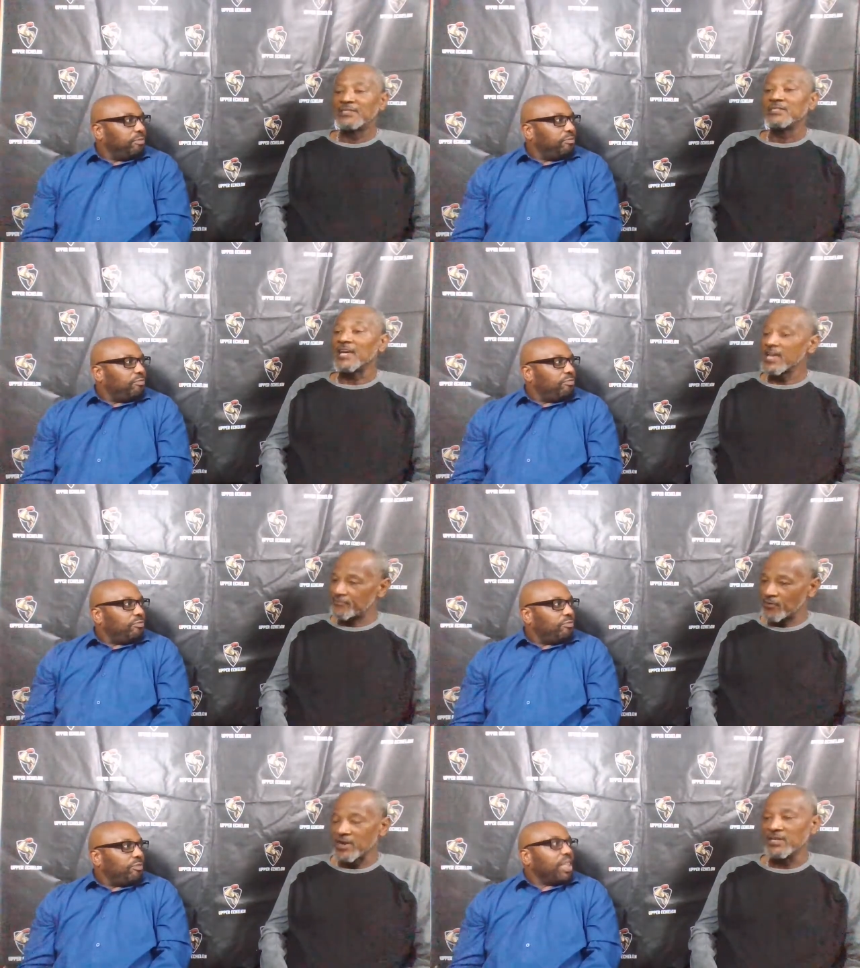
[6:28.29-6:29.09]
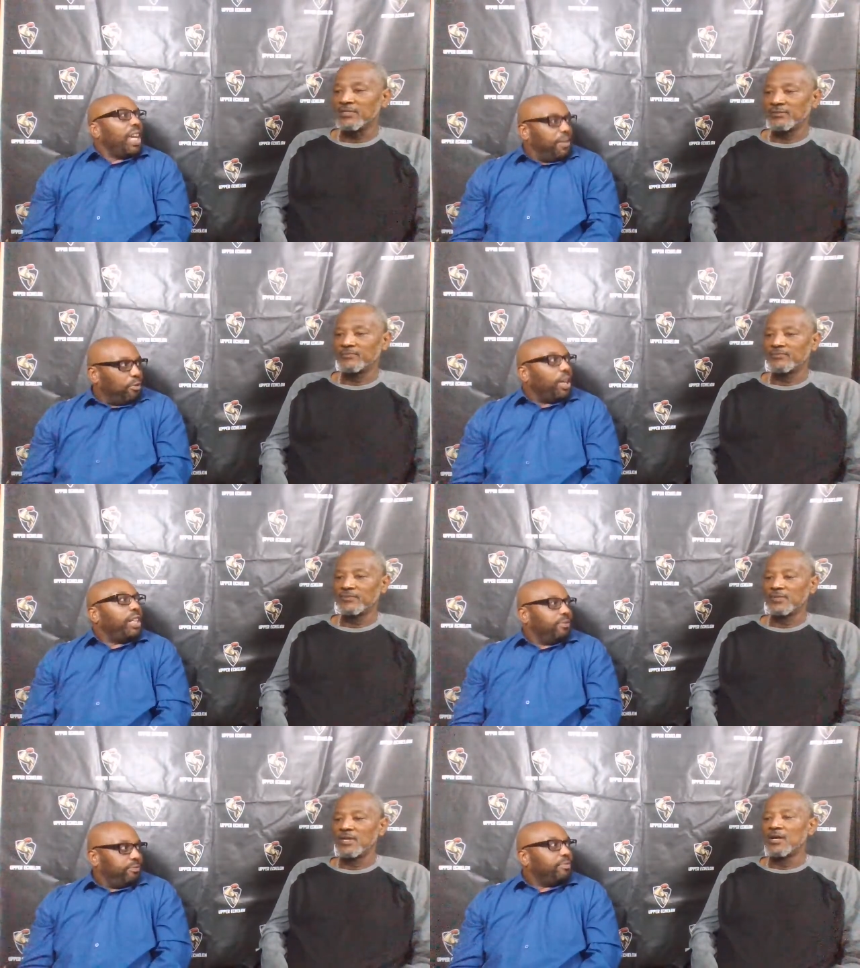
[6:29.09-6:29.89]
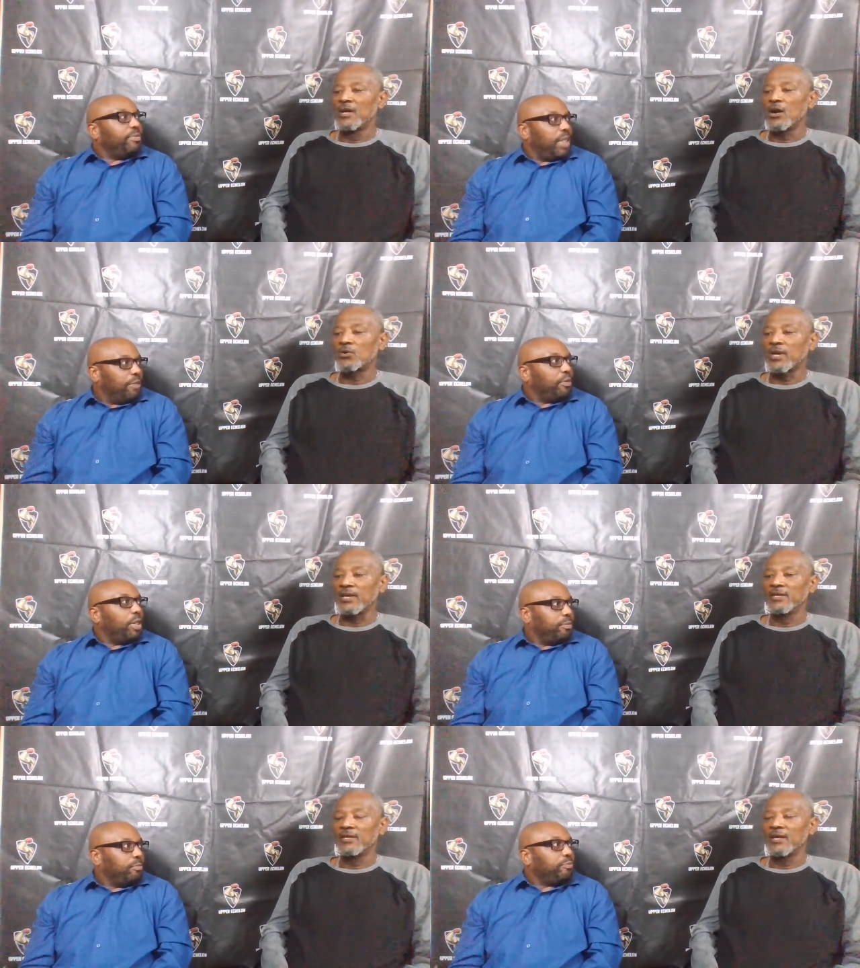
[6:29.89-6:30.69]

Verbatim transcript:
Speaker 1: The eighth grade. Eighth grade. Okay,